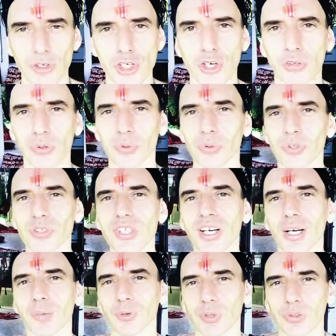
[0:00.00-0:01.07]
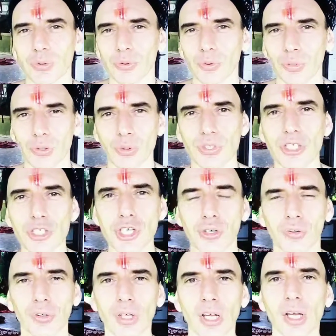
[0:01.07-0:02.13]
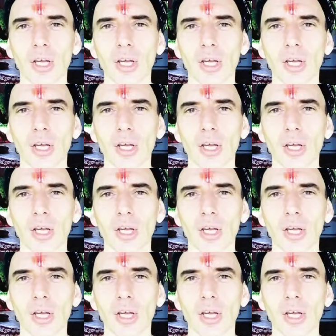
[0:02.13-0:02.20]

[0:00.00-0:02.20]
each other all the time when you, when you each other.